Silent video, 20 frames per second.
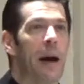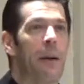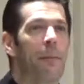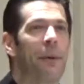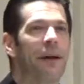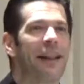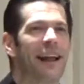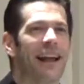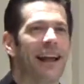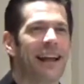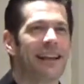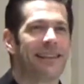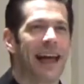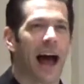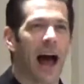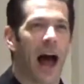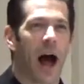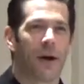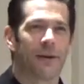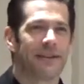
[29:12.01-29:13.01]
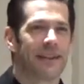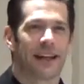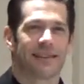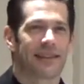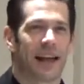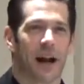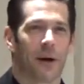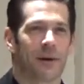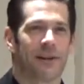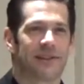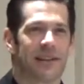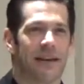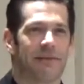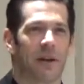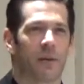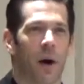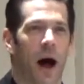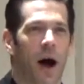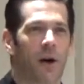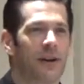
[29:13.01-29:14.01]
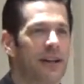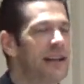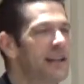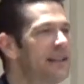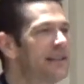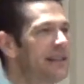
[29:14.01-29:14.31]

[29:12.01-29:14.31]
But that's not how he saved it. How did he